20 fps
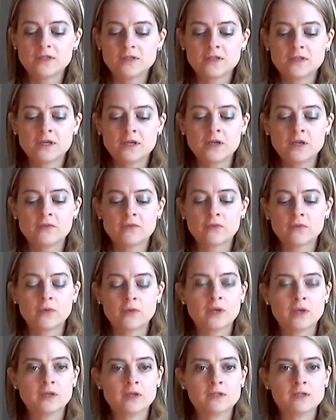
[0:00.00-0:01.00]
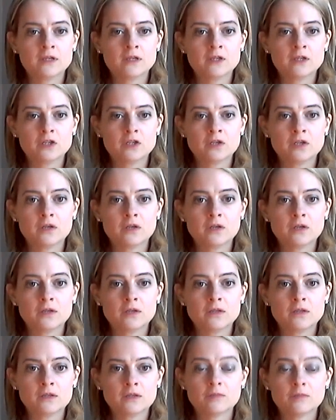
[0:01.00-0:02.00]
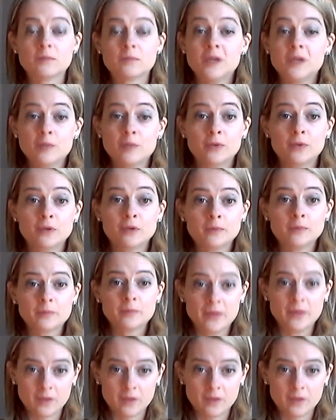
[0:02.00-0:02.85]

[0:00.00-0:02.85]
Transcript: study of the organization's people